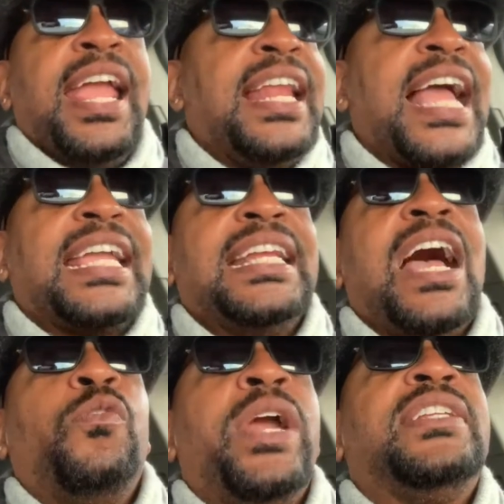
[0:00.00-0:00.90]
And I
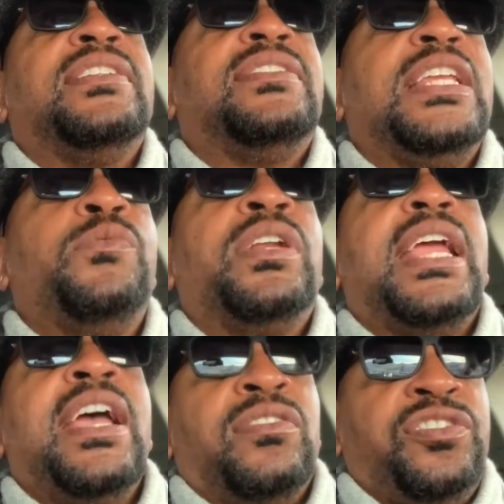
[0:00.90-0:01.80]
cannot wait to see
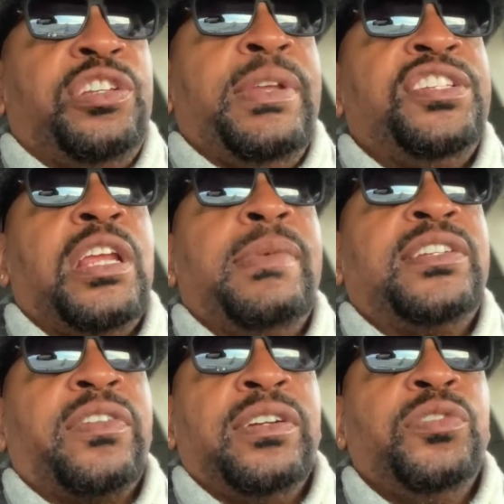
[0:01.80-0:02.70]
what else Jimmy Jam and Terry